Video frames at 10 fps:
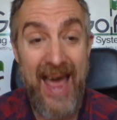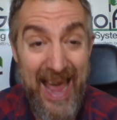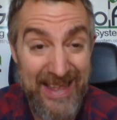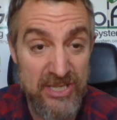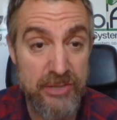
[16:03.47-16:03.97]

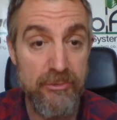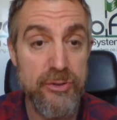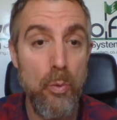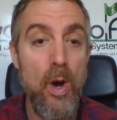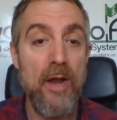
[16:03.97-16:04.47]
Ancer is
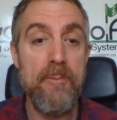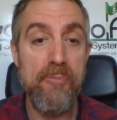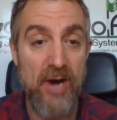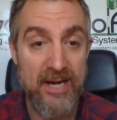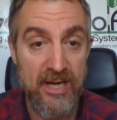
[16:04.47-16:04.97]
at one,
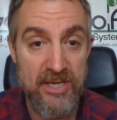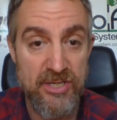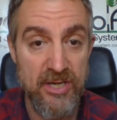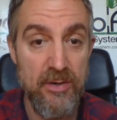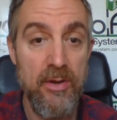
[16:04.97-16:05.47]
Bradley
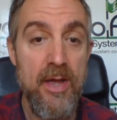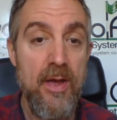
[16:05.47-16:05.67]
two.